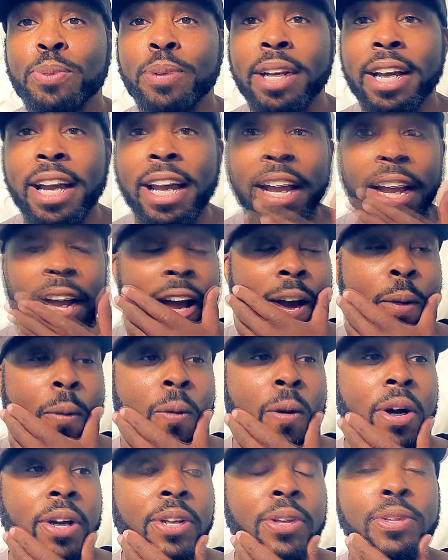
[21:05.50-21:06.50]
what I
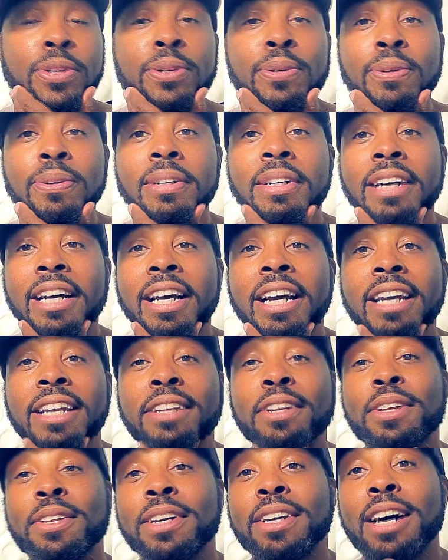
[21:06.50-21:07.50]
want to do. I had
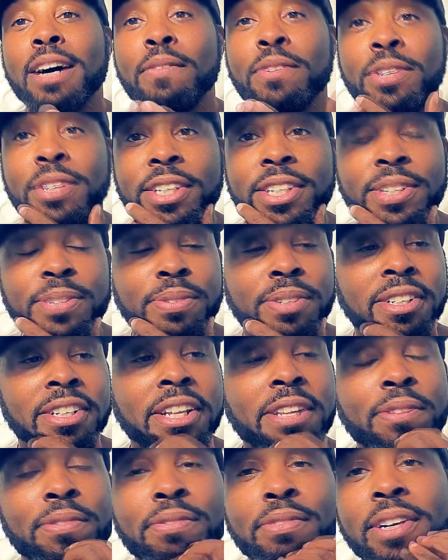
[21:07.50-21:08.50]
another conversation with
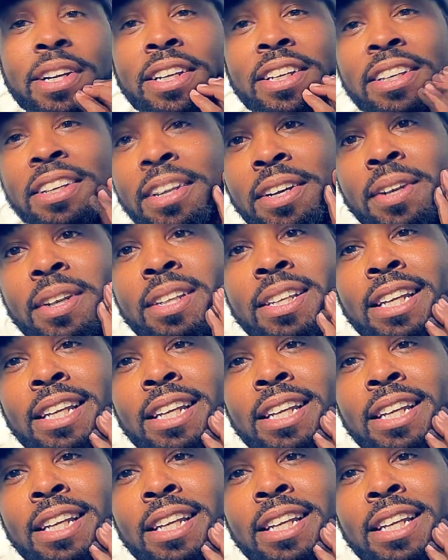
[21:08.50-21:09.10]
another friend